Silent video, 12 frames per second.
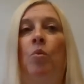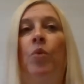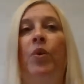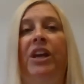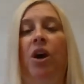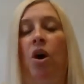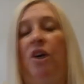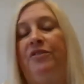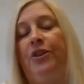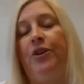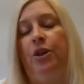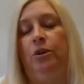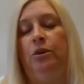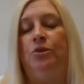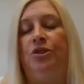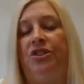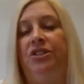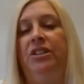we offer
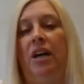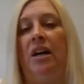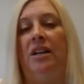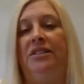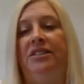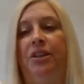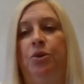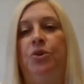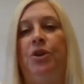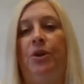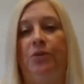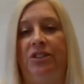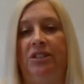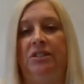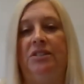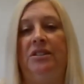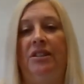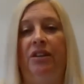those single
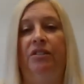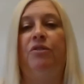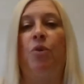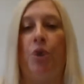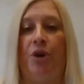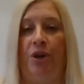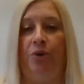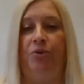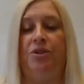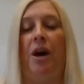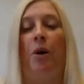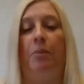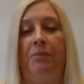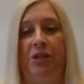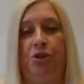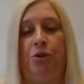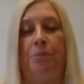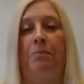doses for you to help
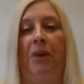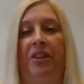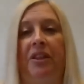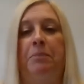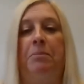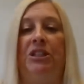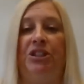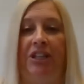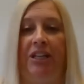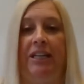meet your monthly budget